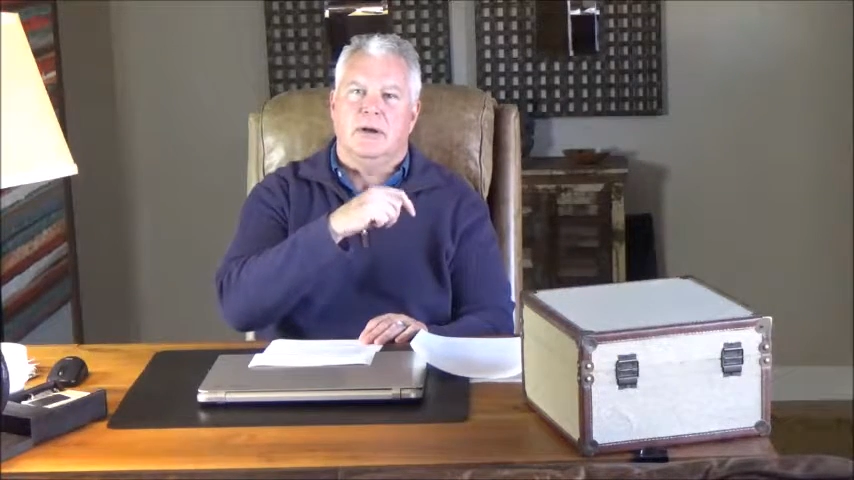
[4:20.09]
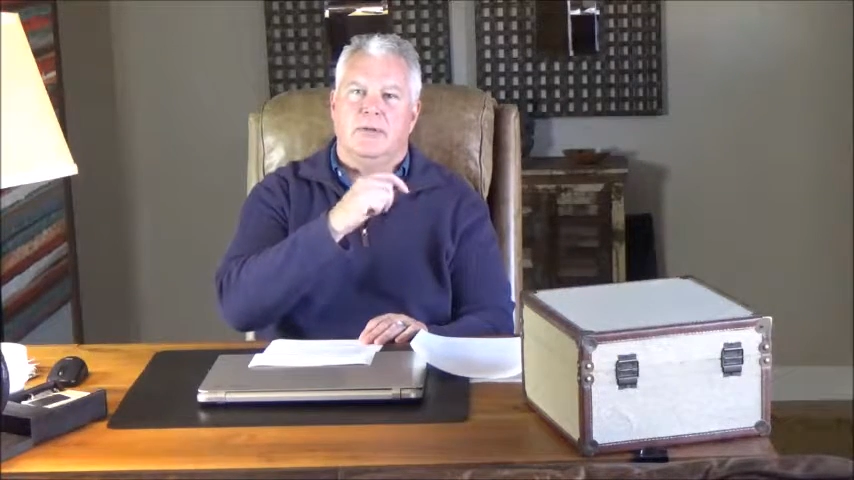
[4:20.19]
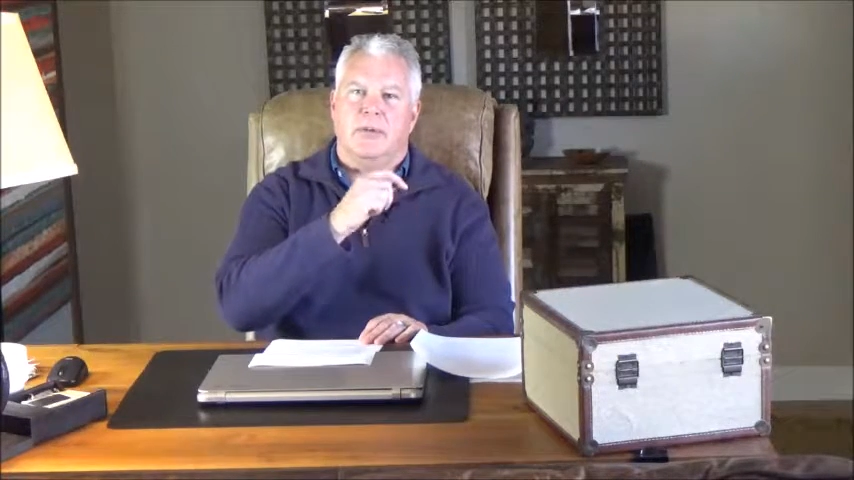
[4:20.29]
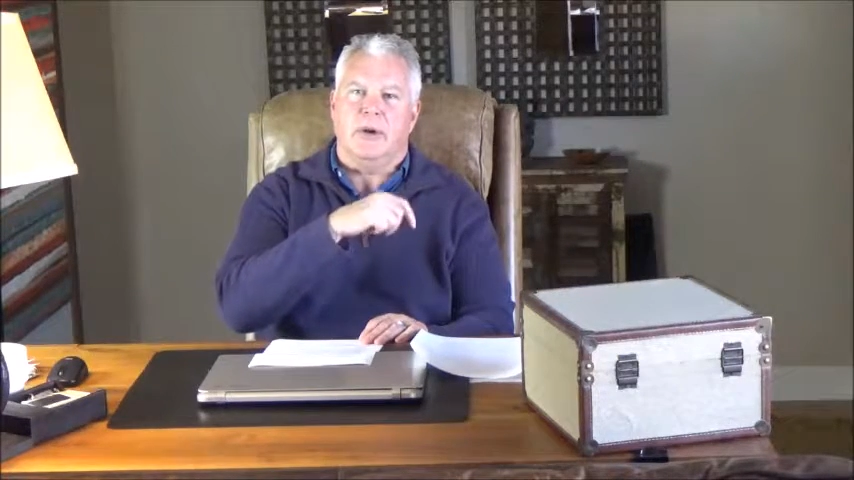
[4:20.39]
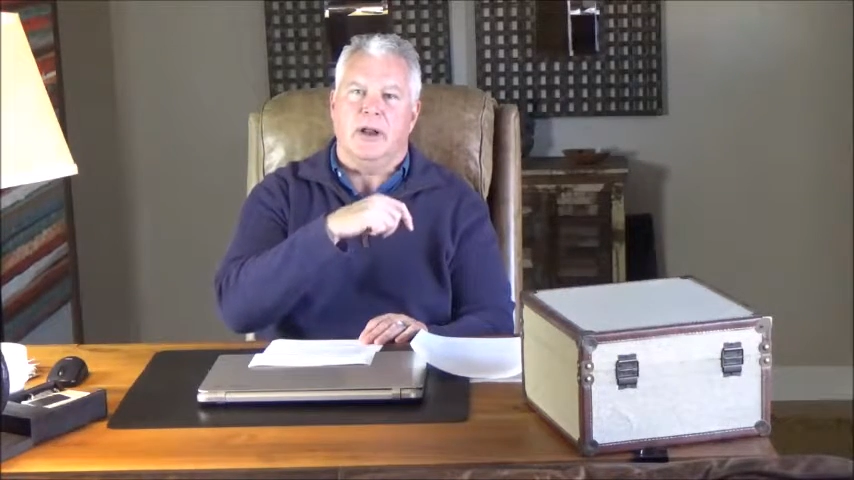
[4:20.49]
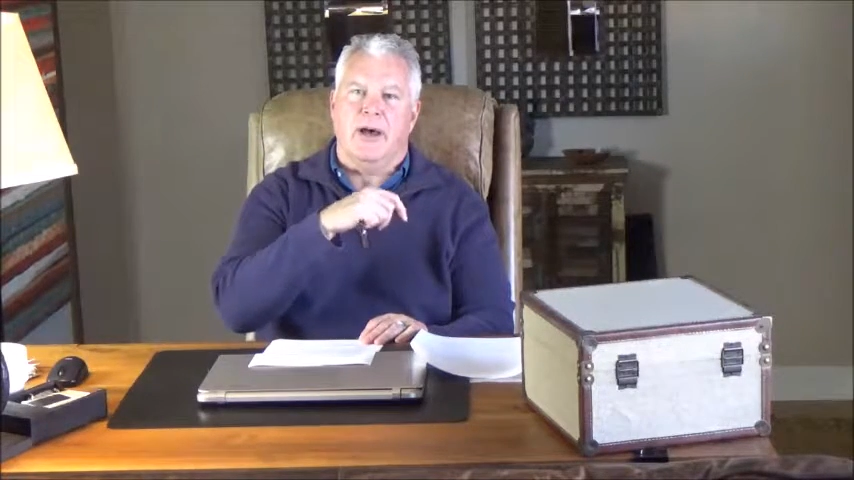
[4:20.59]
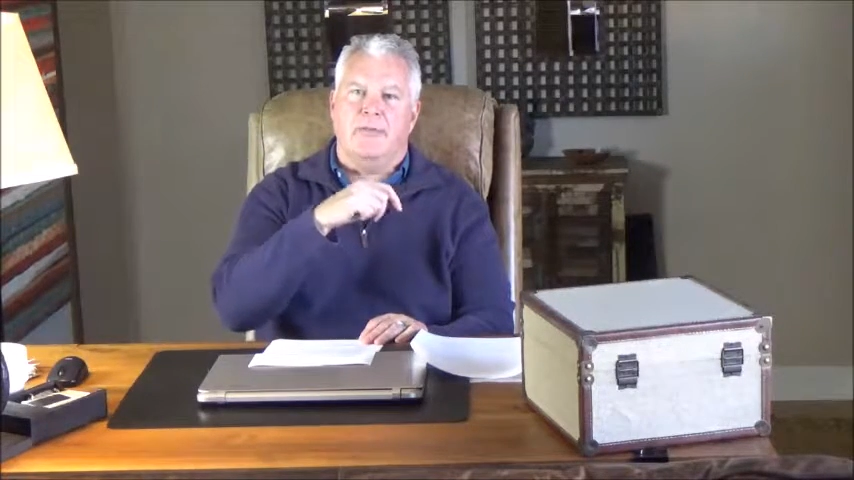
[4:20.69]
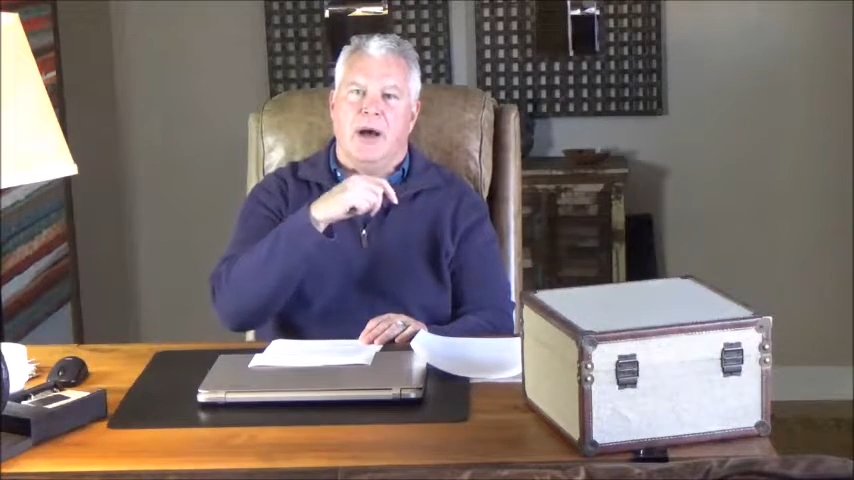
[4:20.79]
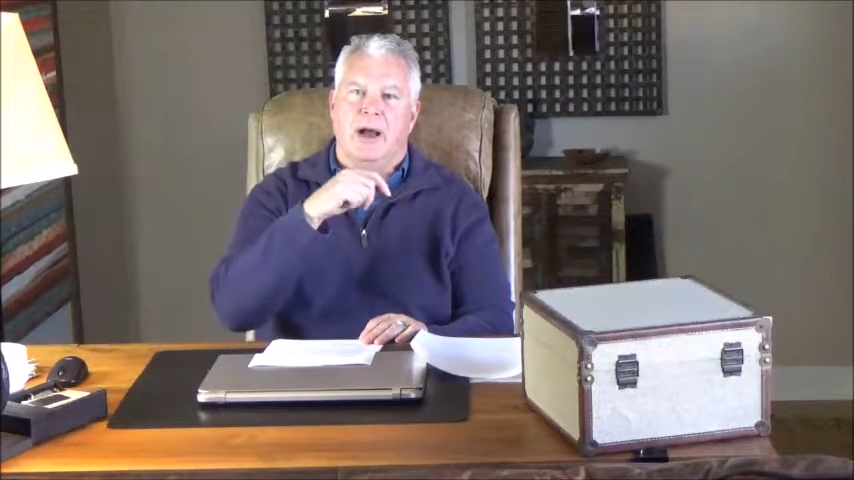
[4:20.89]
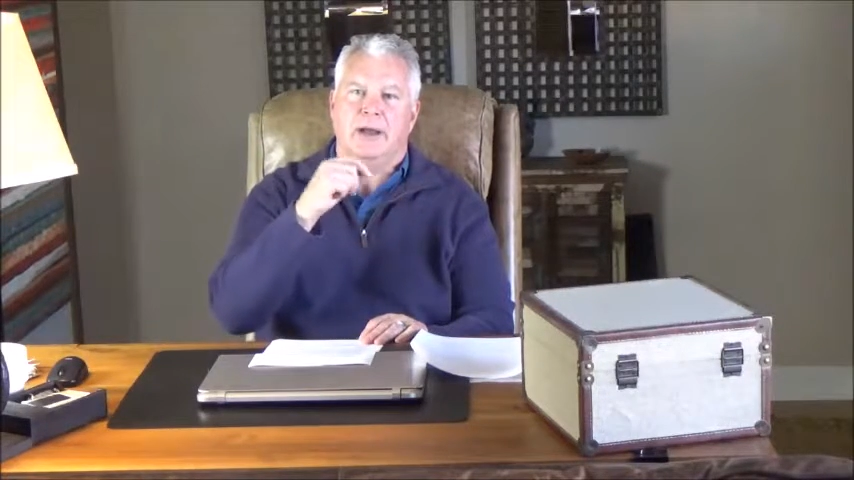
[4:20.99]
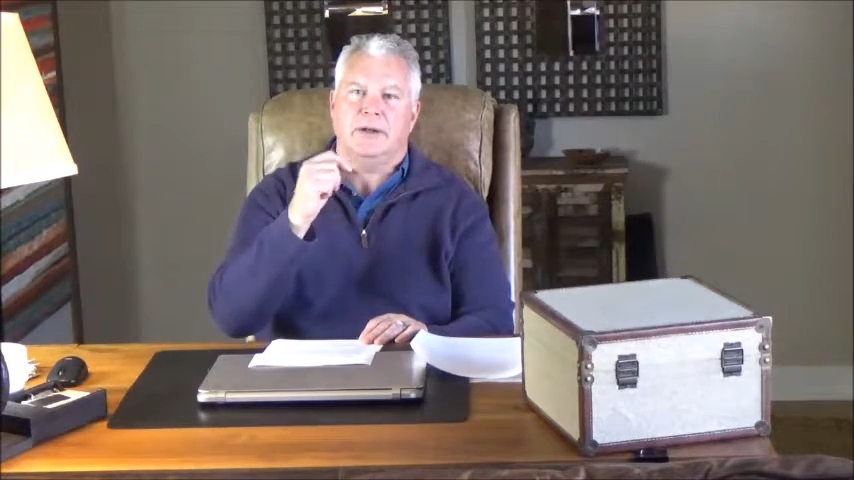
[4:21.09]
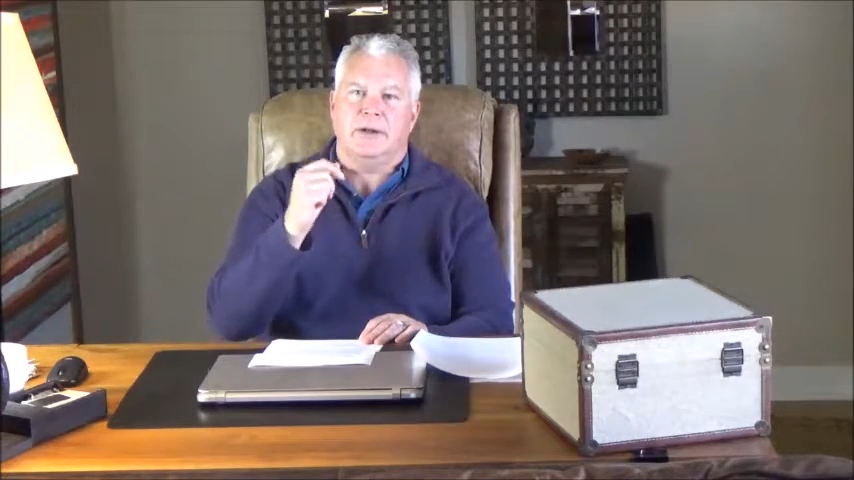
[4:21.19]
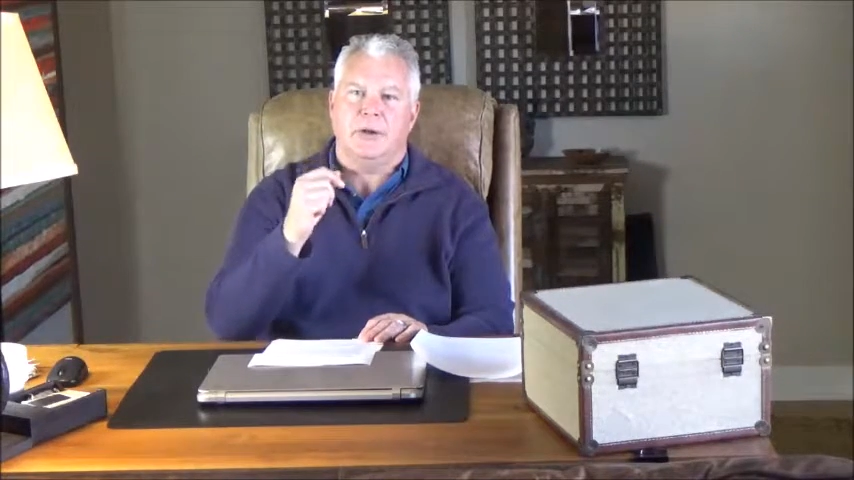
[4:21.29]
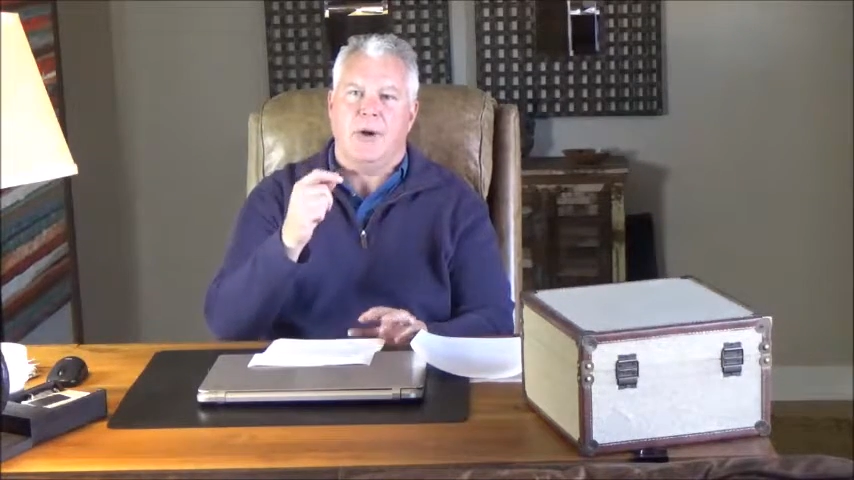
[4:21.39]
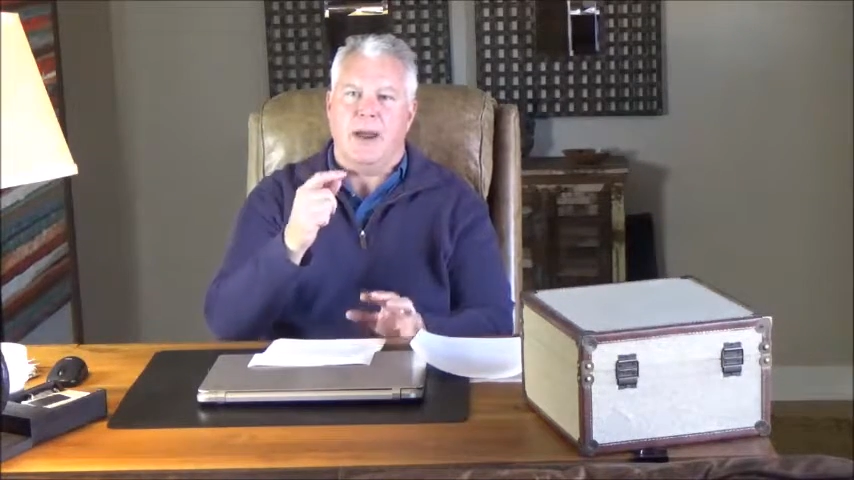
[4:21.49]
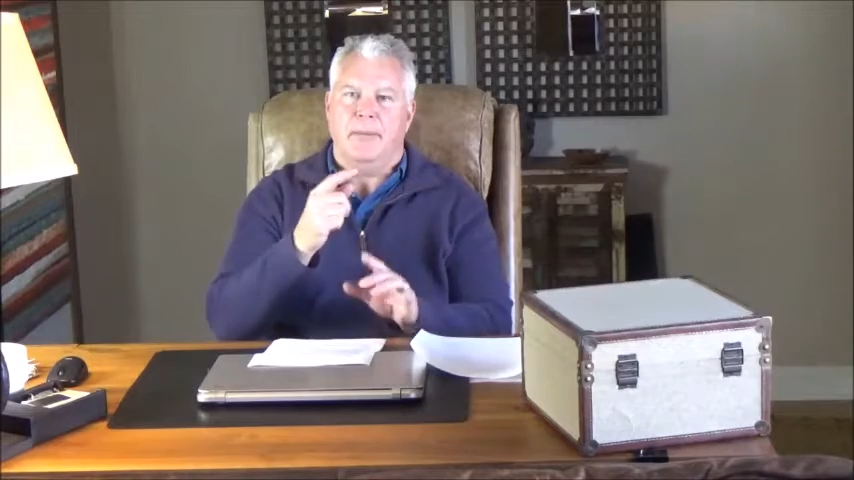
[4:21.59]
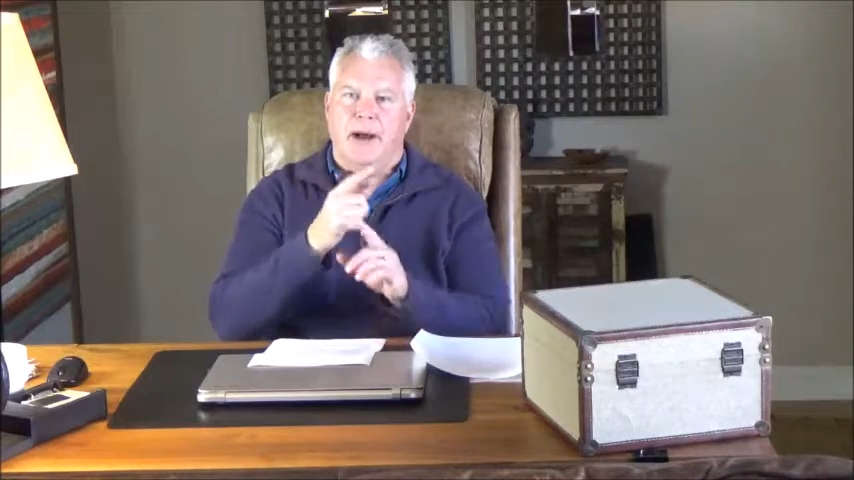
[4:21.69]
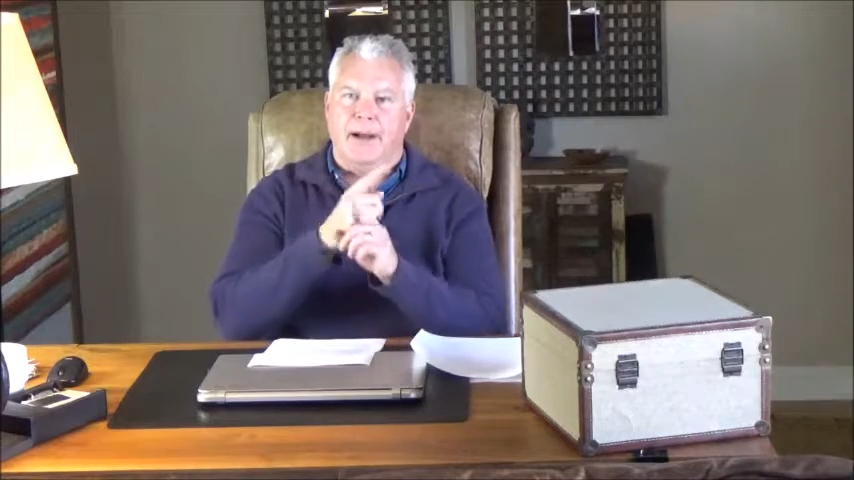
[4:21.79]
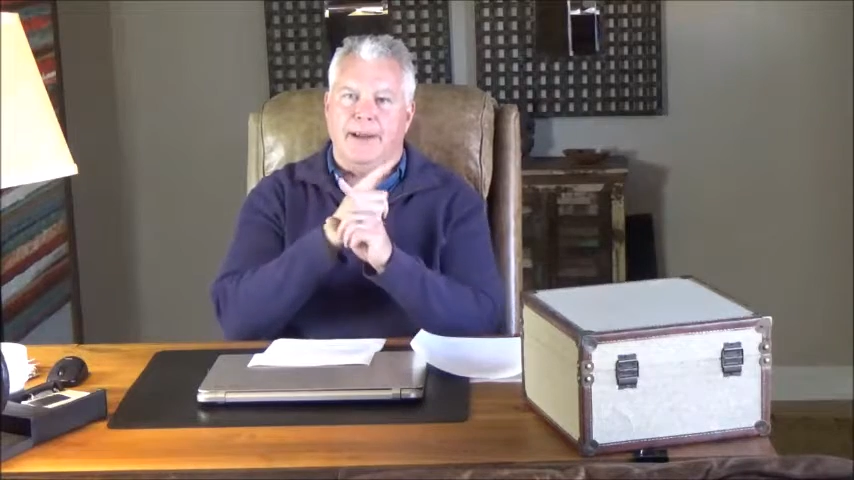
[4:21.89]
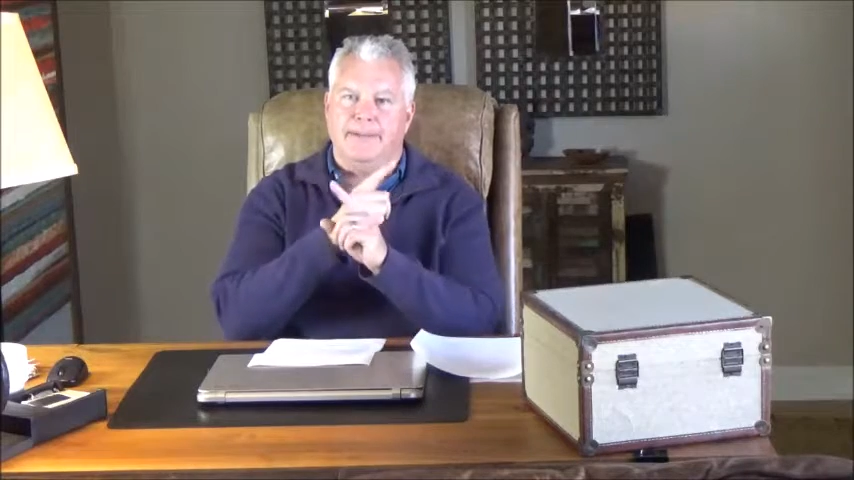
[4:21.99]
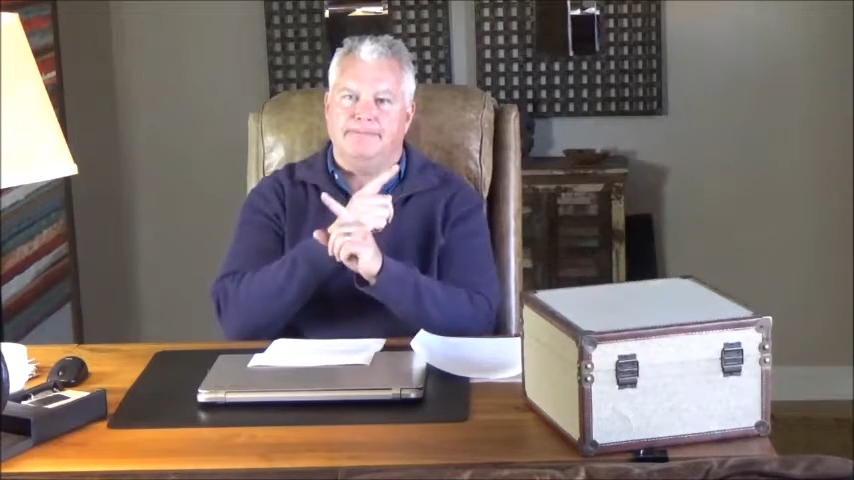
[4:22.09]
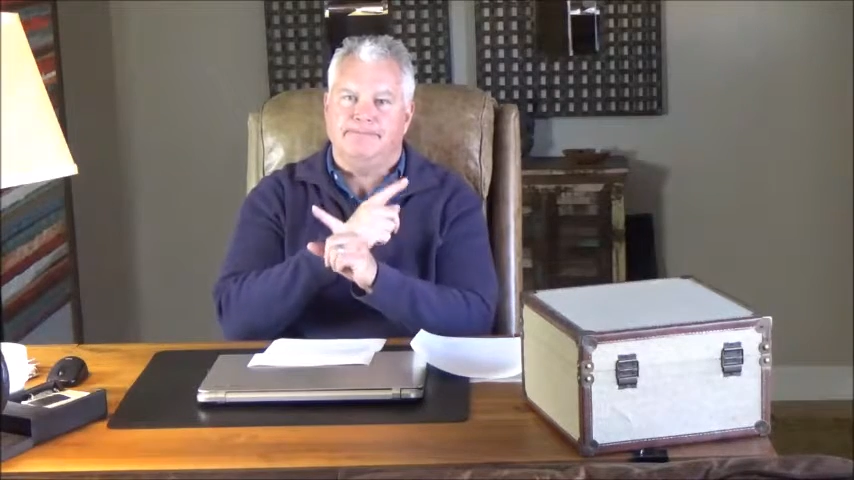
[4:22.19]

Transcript: from your left pocket to your right pocket.